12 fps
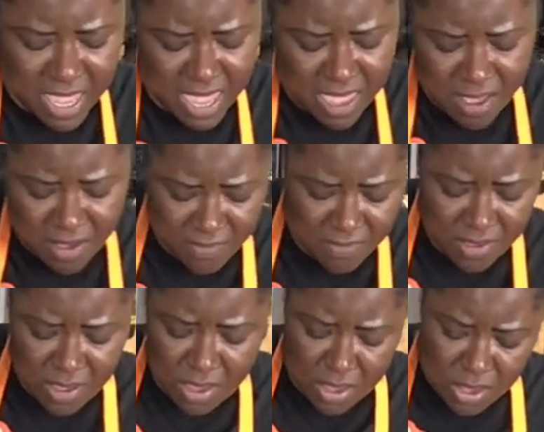have
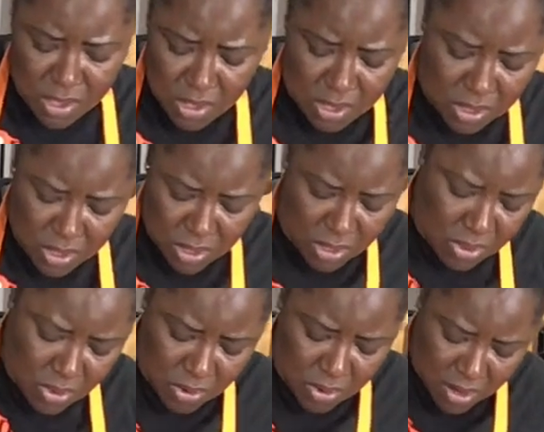
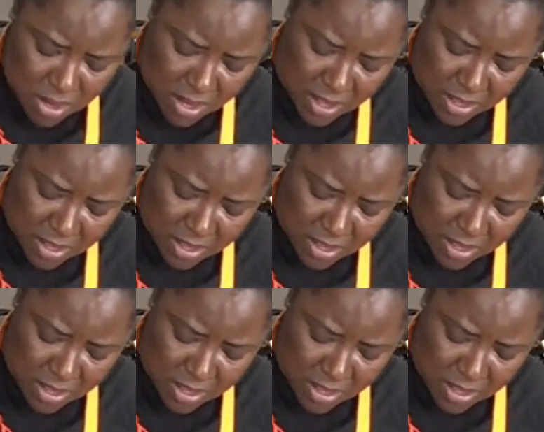your